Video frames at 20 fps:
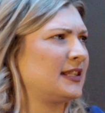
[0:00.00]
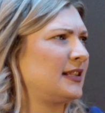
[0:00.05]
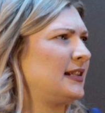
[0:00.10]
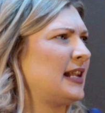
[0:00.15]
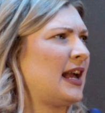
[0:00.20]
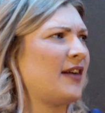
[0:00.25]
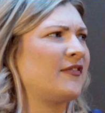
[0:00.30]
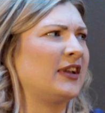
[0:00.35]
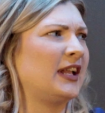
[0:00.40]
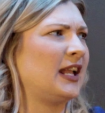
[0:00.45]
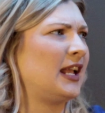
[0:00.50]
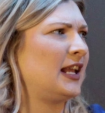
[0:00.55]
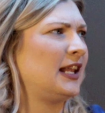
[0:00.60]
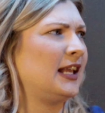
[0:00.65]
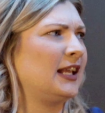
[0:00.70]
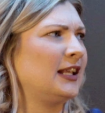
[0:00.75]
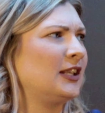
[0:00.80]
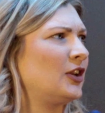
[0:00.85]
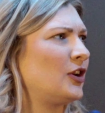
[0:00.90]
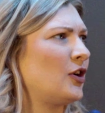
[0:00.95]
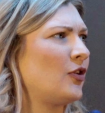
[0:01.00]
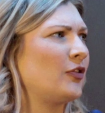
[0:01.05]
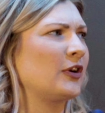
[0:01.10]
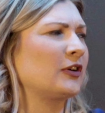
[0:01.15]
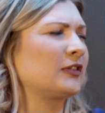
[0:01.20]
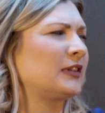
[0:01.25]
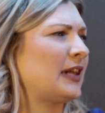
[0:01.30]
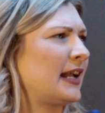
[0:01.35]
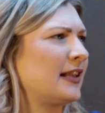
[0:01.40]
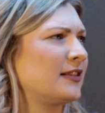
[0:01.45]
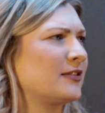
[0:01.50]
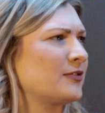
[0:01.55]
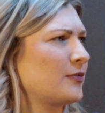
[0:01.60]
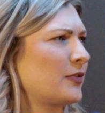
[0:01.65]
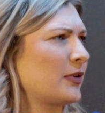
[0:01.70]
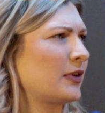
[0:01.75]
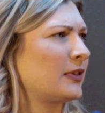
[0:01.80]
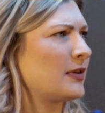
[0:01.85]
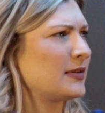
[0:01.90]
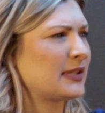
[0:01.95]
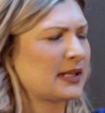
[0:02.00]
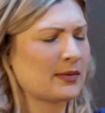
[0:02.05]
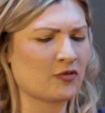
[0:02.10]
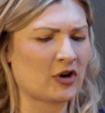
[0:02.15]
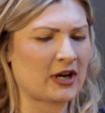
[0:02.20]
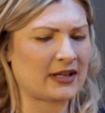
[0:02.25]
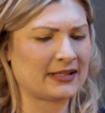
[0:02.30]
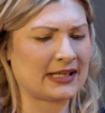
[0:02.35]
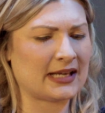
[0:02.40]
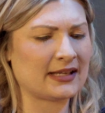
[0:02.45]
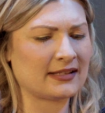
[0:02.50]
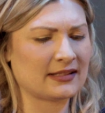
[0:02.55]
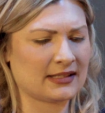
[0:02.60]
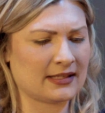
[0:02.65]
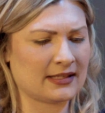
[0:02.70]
navigating, their clients through the closing process?